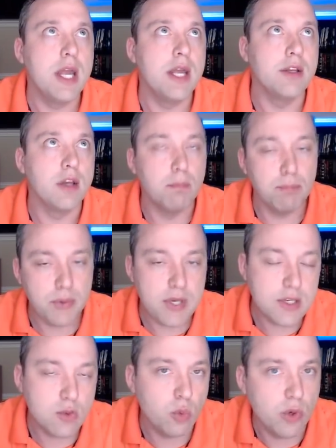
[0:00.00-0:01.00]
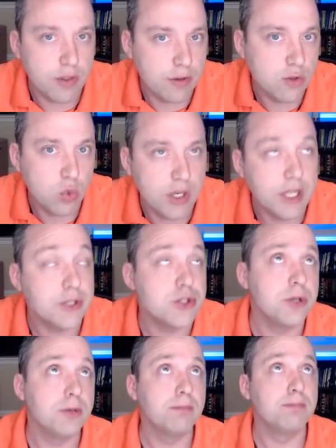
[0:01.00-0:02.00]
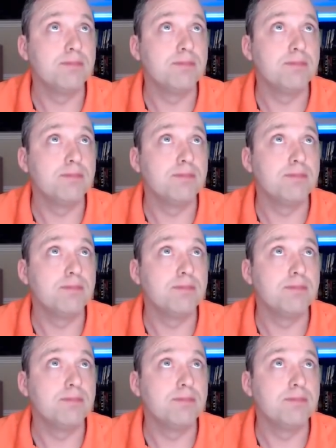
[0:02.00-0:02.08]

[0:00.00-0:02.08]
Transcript: and compete with a Twitch.